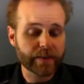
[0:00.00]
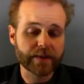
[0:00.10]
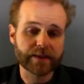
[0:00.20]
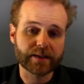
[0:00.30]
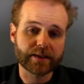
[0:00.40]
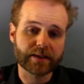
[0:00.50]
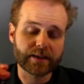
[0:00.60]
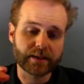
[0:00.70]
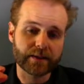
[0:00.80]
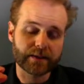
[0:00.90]
This is
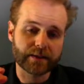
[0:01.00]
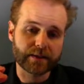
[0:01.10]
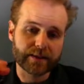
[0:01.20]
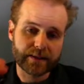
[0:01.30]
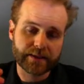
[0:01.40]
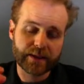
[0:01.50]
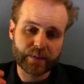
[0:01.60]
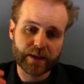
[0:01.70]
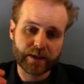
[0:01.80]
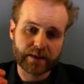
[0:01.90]
the
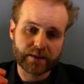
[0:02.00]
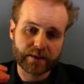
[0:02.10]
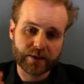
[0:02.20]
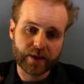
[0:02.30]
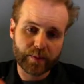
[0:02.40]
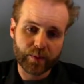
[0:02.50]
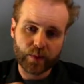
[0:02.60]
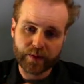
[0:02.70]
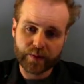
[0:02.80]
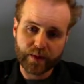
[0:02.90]
16-pin chip
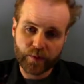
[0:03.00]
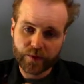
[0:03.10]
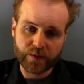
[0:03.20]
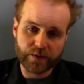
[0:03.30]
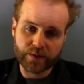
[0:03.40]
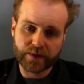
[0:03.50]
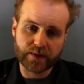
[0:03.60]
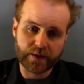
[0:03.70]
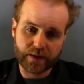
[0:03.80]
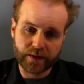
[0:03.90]
with
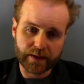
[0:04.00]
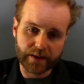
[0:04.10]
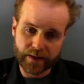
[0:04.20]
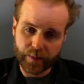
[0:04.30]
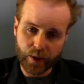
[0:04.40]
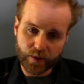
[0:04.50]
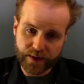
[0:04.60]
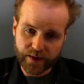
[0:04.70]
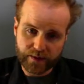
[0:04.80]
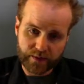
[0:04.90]
memristors in the
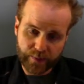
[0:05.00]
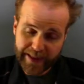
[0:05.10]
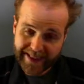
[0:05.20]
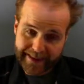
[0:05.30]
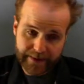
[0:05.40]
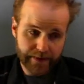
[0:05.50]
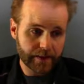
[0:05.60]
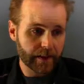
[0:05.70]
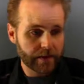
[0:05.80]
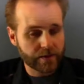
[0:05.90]
opposing pins.
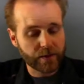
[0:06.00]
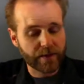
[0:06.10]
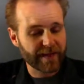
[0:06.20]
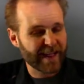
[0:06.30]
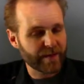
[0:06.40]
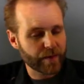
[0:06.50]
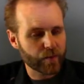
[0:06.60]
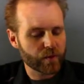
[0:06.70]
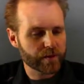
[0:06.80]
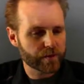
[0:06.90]
So we have 8
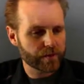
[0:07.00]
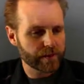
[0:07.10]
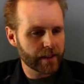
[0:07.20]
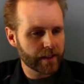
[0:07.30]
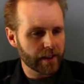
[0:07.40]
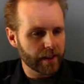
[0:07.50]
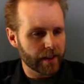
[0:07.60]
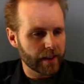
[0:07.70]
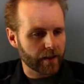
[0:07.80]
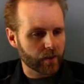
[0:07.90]
memristors.
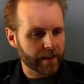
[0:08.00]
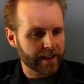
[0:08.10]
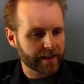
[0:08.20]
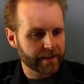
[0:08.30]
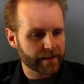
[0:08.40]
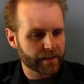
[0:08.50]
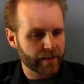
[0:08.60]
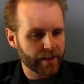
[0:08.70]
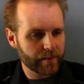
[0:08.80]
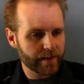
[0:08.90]
We're going to hit this
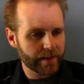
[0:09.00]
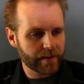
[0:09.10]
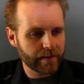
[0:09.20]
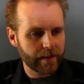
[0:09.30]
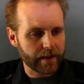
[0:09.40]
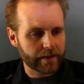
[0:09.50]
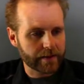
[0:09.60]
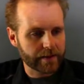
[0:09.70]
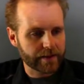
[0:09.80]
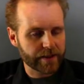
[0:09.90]
MEM
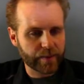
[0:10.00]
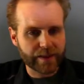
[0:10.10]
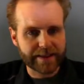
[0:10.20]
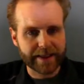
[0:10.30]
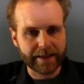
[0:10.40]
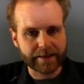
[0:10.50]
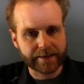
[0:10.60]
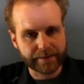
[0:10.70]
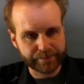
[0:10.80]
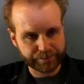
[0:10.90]
inline chip test.